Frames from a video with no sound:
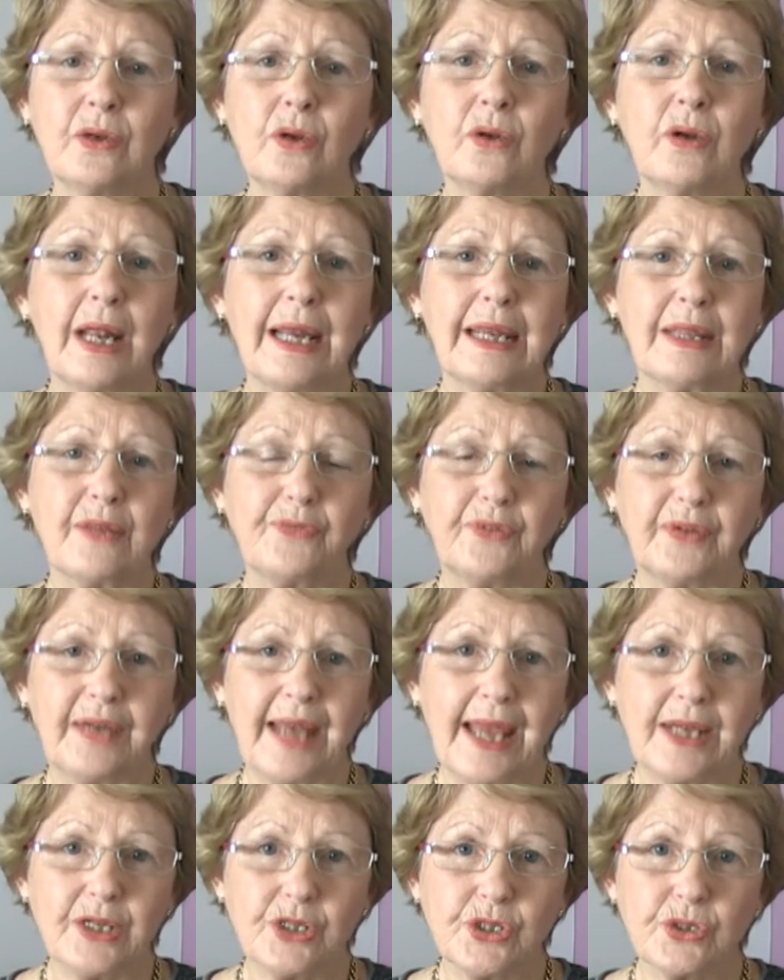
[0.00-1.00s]
Not only the
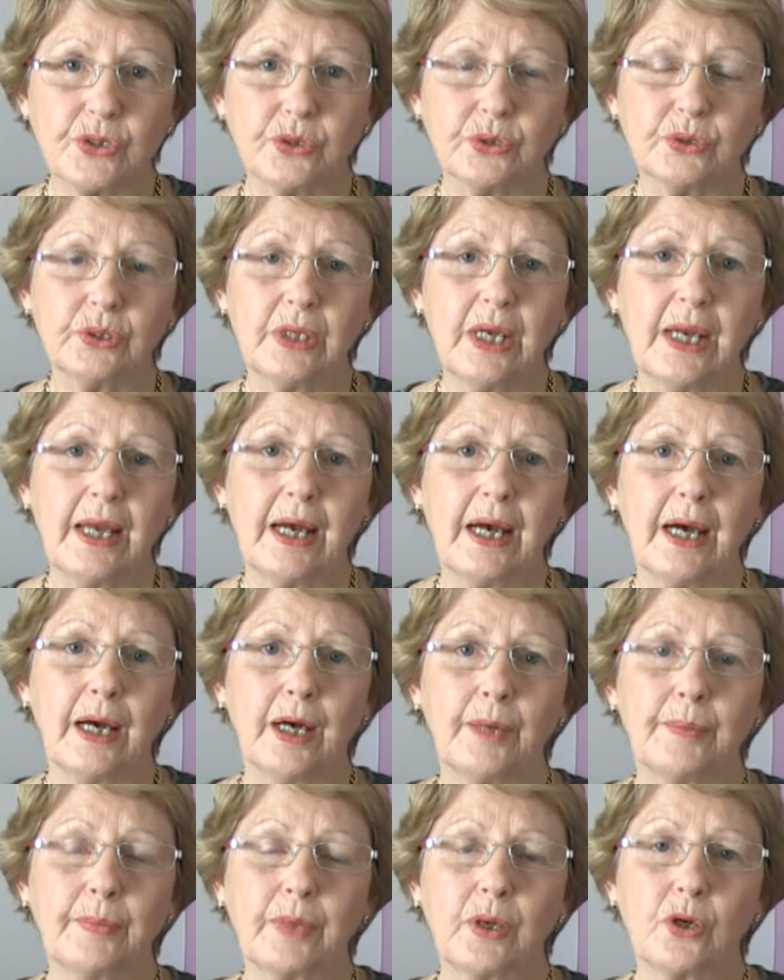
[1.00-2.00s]
financial
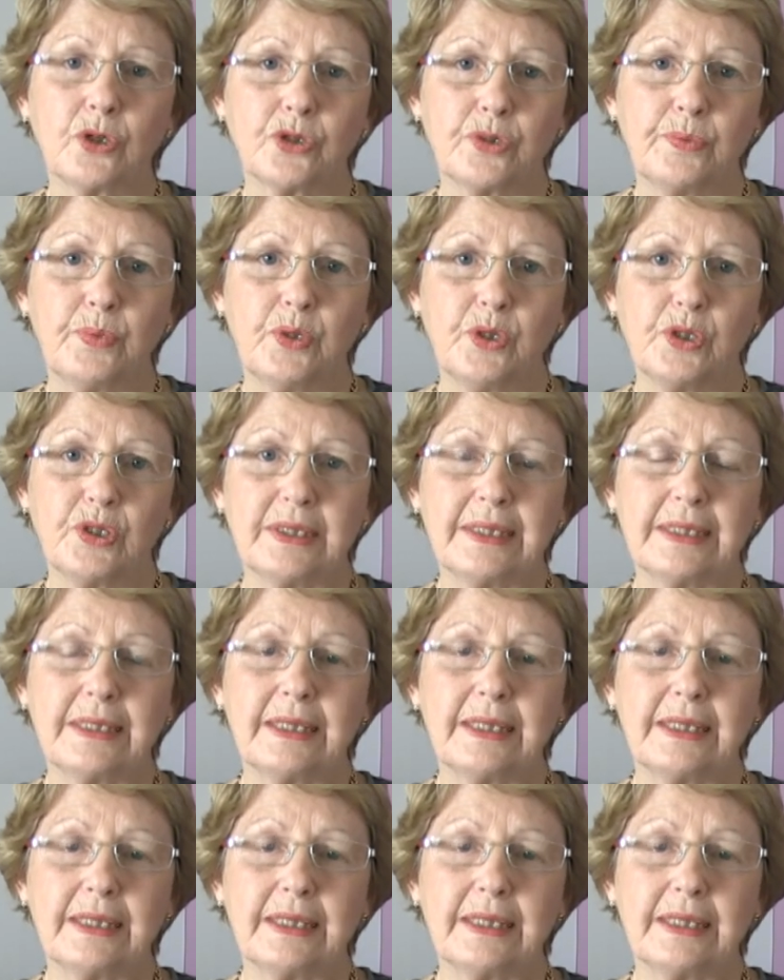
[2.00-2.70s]
contributions